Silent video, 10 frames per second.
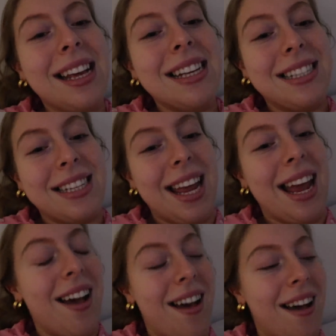see
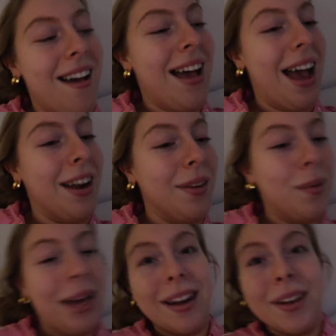her and
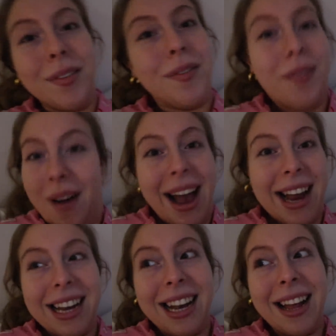we can
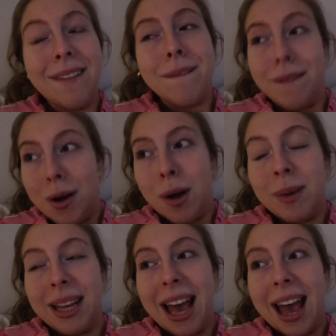finally film
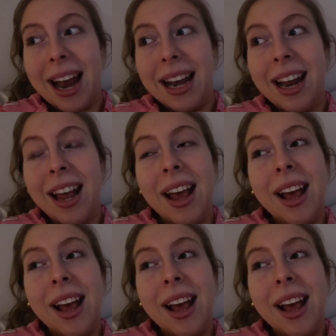again.